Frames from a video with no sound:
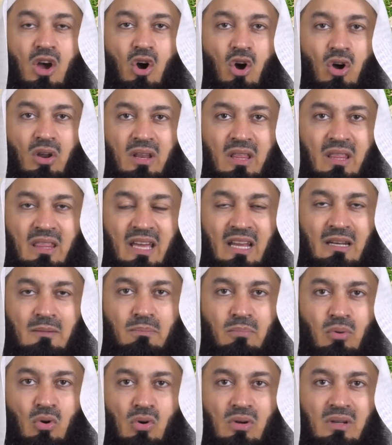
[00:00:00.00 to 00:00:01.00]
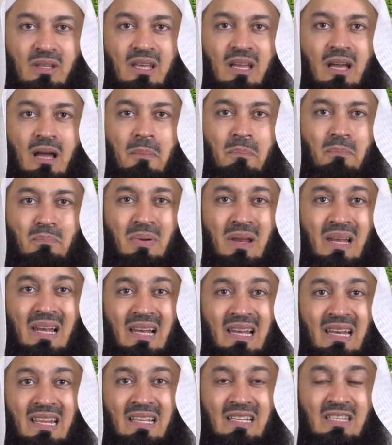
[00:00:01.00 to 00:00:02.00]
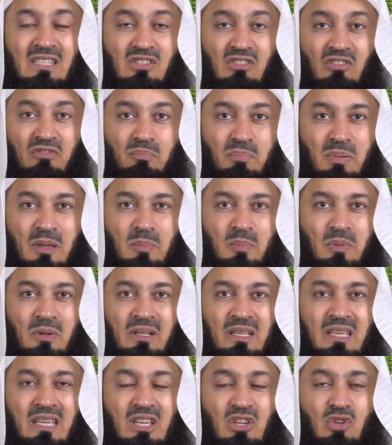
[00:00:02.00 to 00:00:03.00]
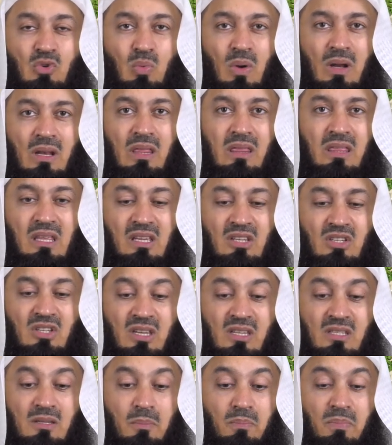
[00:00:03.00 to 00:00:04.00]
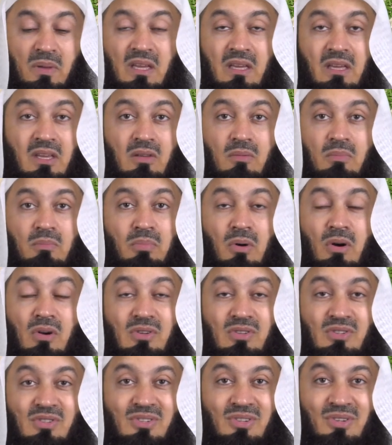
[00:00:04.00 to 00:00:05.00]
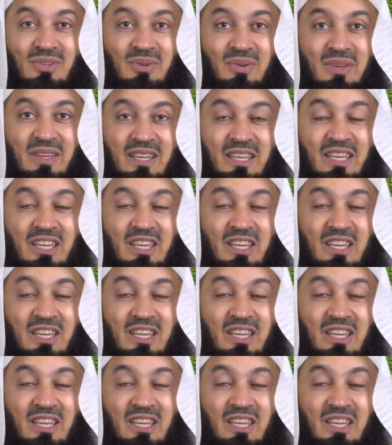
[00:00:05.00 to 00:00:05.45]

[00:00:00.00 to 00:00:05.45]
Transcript: On that ball, there are billions of people. Each one thinks he's a big boss, you know.